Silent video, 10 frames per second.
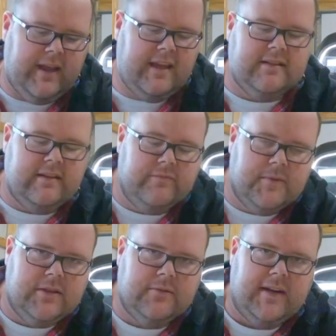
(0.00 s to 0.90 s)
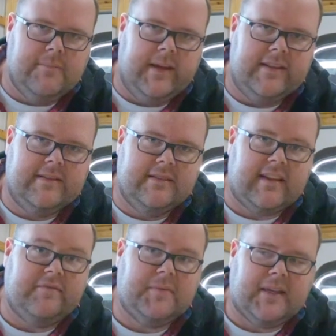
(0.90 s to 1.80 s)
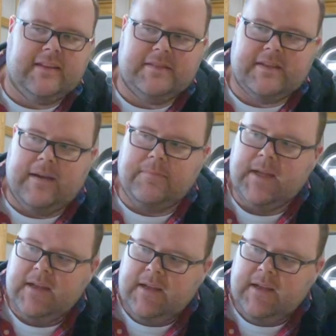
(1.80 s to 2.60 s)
hasn't even been 20 minutes since I picked this up.